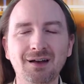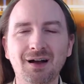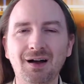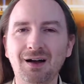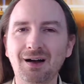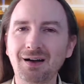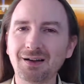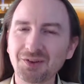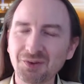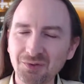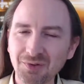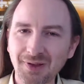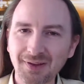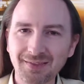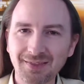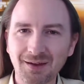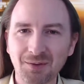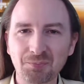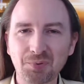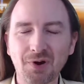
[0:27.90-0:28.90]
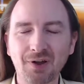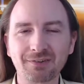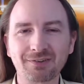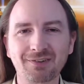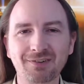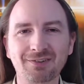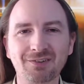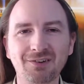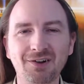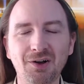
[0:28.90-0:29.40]
I don't like that
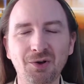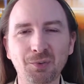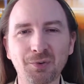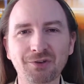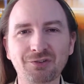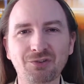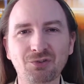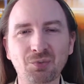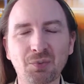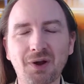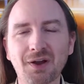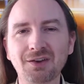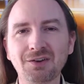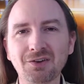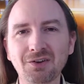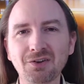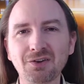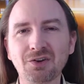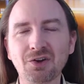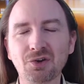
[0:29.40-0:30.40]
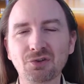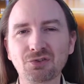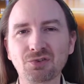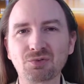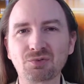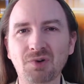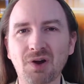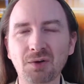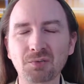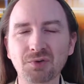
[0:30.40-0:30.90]
process at all, which is why you can go to
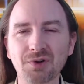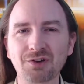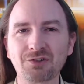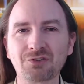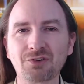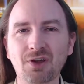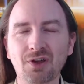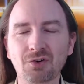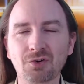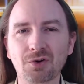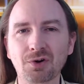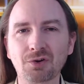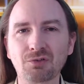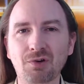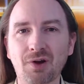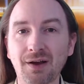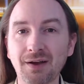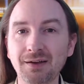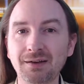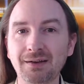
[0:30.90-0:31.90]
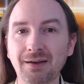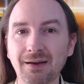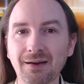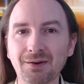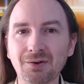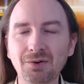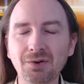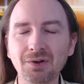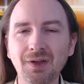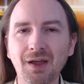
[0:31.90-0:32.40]
robrich.org right
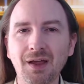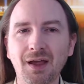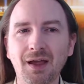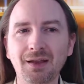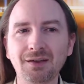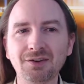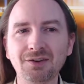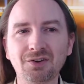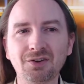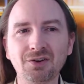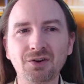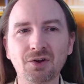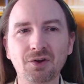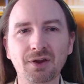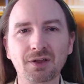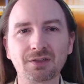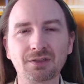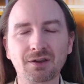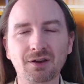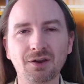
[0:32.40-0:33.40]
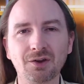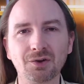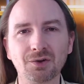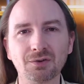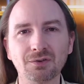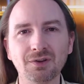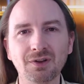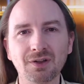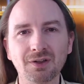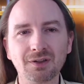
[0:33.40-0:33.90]
now and you can go get the
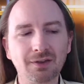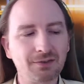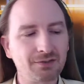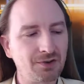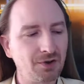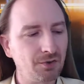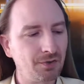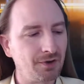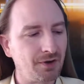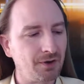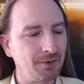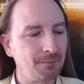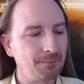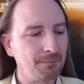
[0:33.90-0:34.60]
code. Let's go there.